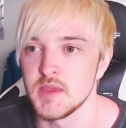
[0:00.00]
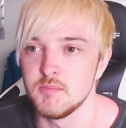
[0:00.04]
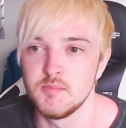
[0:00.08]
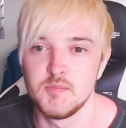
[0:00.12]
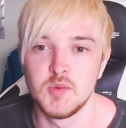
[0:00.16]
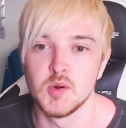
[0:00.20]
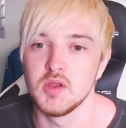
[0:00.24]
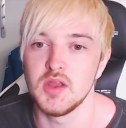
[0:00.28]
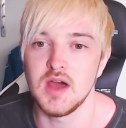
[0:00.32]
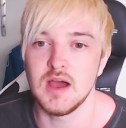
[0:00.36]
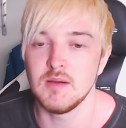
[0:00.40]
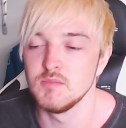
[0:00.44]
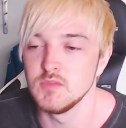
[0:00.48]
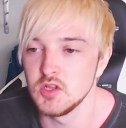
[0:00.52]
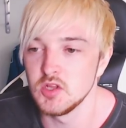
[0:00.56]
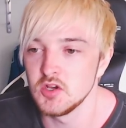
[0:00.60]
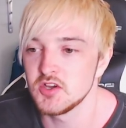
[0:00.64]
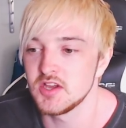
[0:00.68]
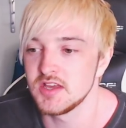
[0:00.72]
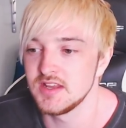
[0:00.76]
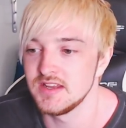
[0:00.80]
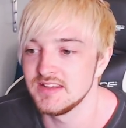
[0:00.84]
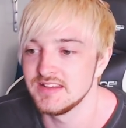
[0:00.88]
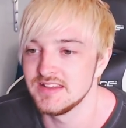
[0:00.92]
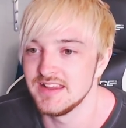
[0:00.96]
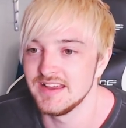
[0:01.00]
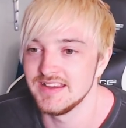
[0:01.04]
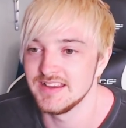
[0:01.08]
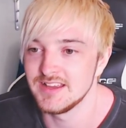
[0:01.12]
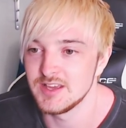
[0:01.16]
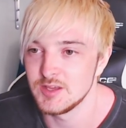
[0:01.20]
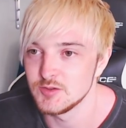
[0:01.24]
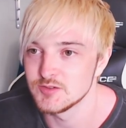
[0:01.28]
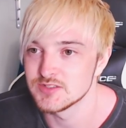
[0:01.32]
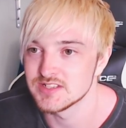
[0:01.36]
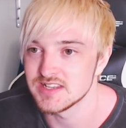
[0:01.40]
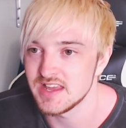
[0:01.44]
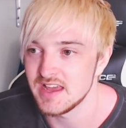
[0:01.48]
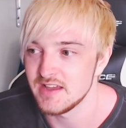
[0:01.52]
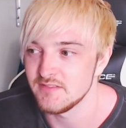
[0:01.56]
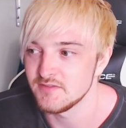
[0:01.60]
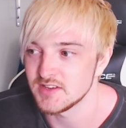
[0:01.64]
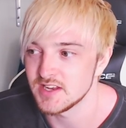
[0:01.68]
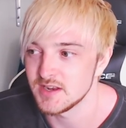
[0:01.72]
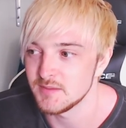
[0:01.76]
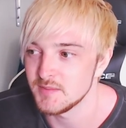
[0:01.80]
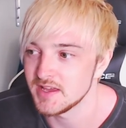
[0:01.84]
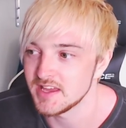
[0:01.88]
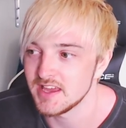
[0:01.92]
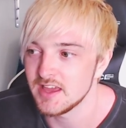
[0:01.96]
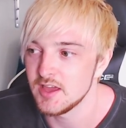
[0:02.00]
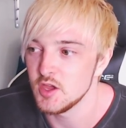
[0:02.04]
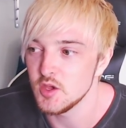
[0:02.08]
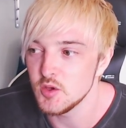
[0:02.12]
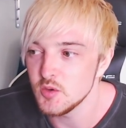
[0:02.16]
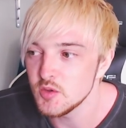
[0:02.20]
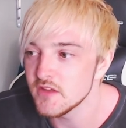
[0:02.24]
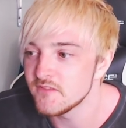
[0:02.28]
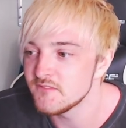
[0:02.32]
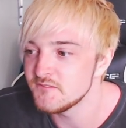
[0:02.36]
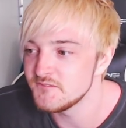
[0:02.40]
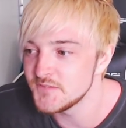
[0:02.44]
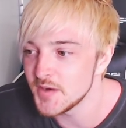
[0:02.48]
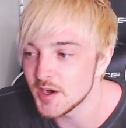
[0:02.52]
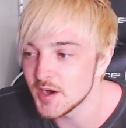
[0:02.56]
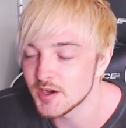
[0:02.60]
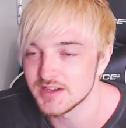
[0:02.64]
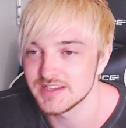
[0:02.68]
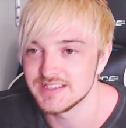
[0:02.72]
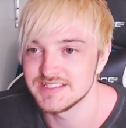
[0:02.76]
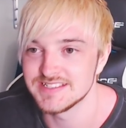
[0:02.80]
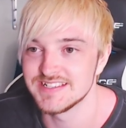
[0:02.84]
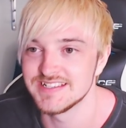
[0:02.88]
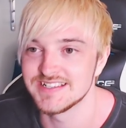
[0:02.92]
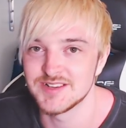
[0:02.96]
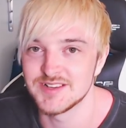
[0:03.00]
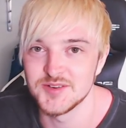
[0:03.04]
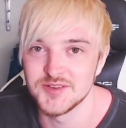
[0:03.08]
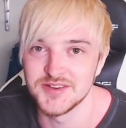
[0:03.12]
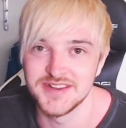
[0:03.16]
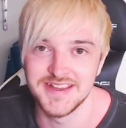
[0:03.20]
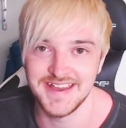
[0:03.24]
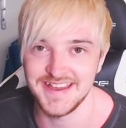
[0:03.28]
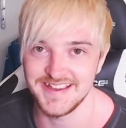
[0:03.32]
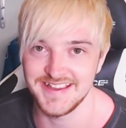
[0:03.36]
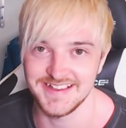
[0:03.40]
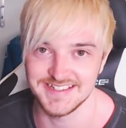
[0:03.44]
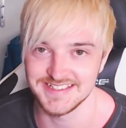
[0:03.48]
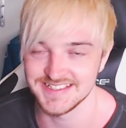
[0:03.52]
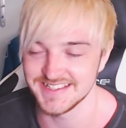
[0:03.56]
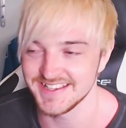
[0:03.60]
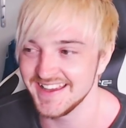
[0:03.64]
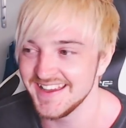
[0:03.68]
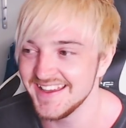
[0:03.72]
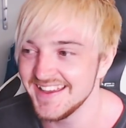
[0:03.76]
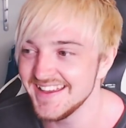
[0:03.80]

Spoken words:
But I'm looking at, like, who's left, and I'm like, who the fuck is it gonna hit?